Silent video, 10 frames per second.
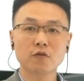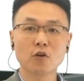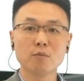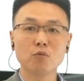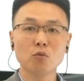
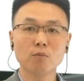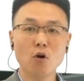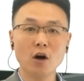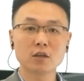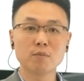for
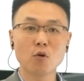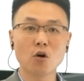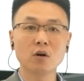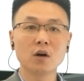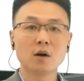more and
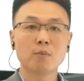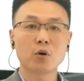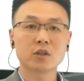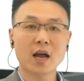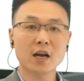more
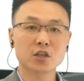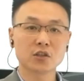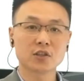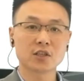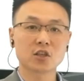
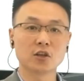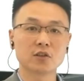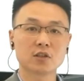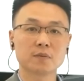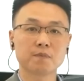production
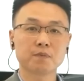systems,